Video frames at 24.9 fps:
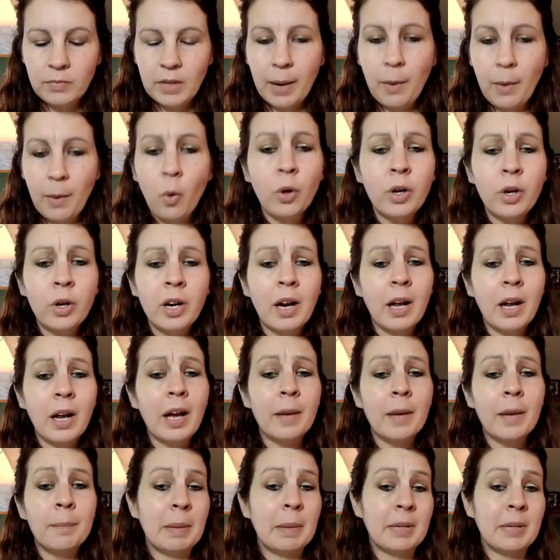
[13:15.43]
Or
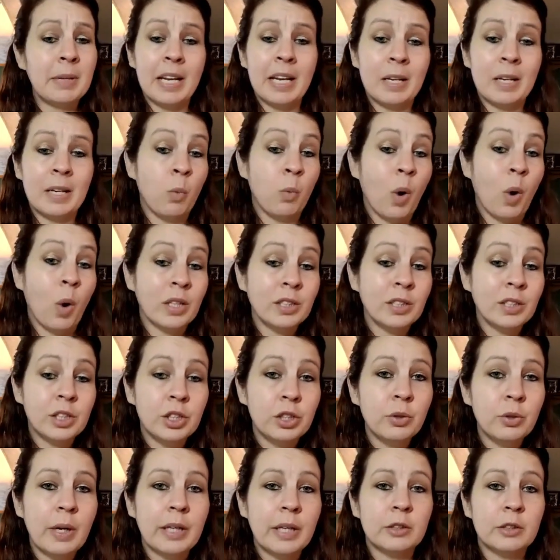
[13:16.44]
maybe I didn't want
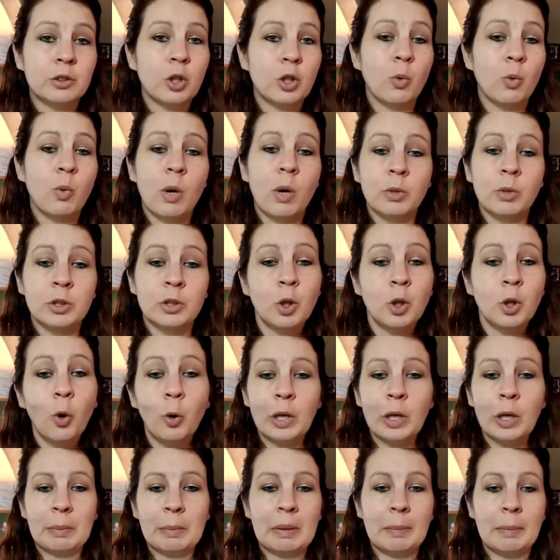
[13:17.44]
to. I don't know what was
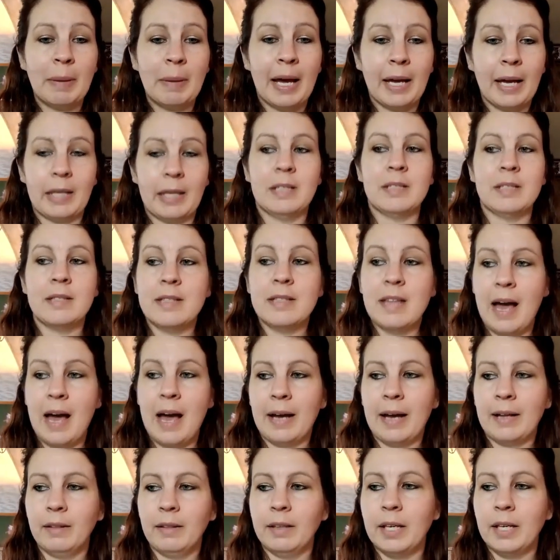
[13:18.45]
holding me back
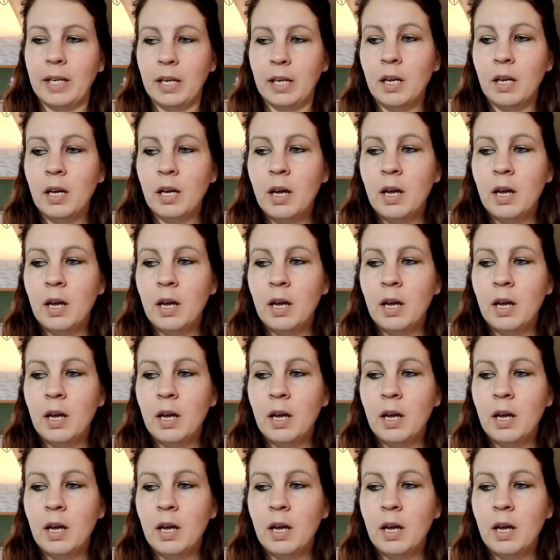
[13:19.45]
exactly,